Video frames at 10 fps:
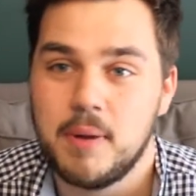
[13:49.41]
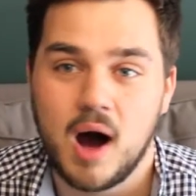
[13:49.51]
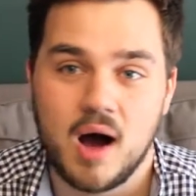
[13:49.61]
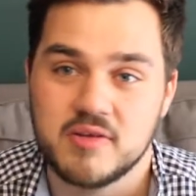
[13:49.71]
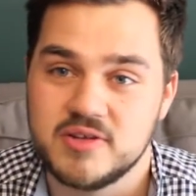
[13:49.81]

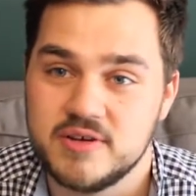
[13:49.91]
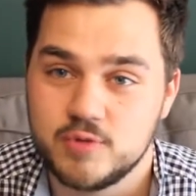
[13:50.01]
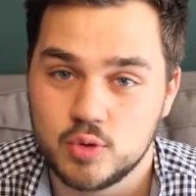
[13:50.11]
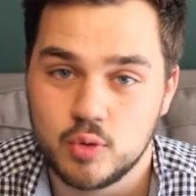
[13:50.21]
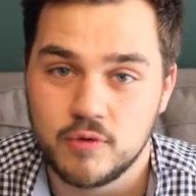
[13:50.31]

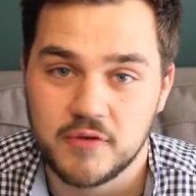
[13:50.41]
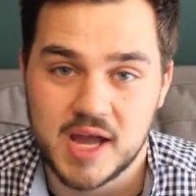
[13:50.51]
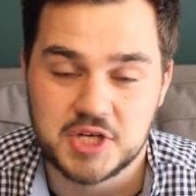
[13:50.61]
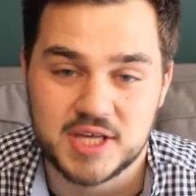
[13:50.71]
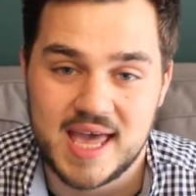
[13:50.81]
positive tool for
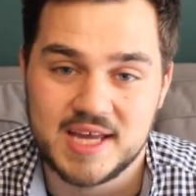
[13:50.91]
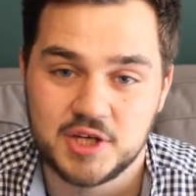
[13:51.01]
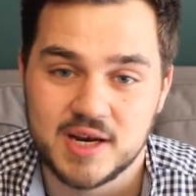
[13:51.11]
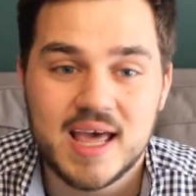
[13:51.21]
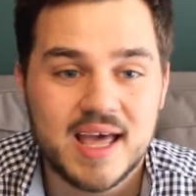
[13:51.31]

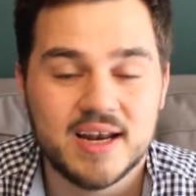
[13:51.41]
education,